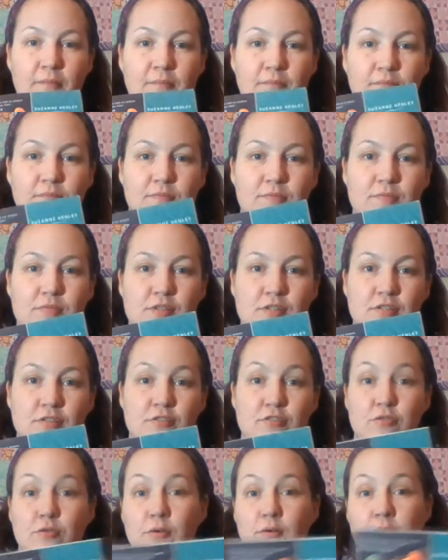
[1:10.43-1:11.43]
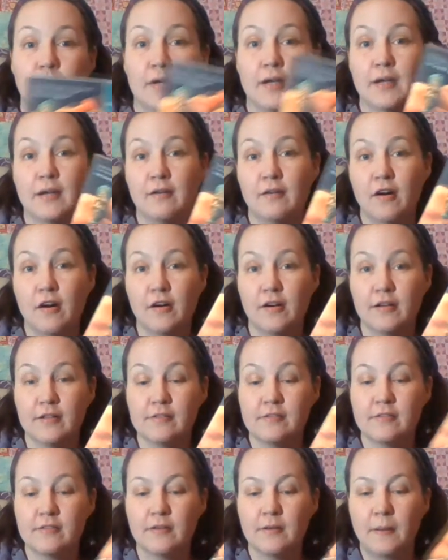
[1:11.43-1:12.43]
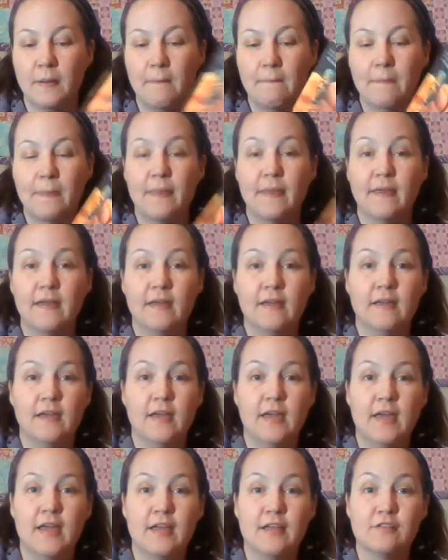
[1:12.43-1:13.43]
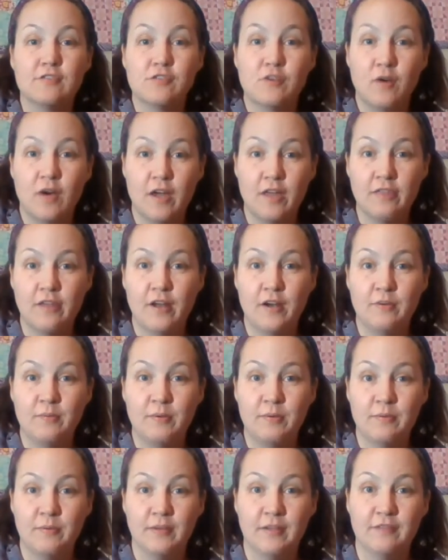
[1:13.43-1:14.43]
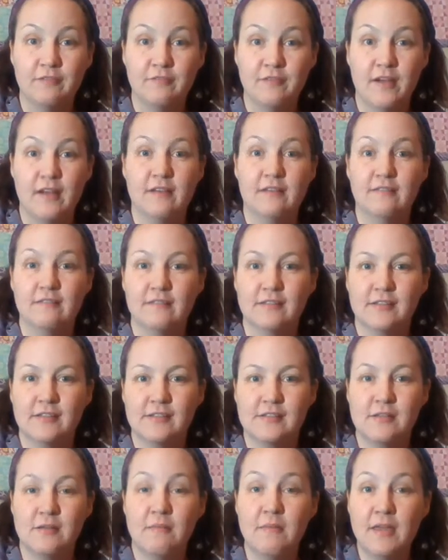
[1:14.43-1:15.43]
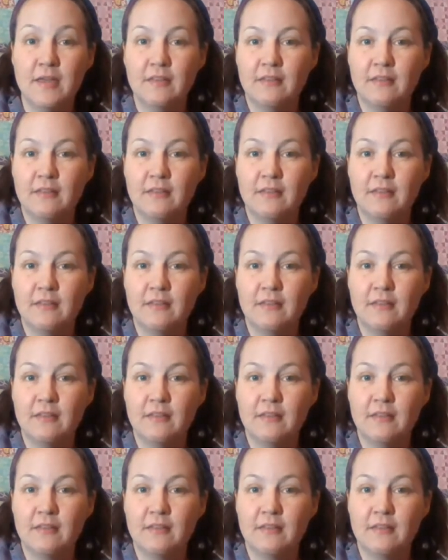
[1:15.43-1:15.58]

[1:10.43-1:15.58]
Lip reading: She's a jewelry artist. And so I thought it would be really fun to make them.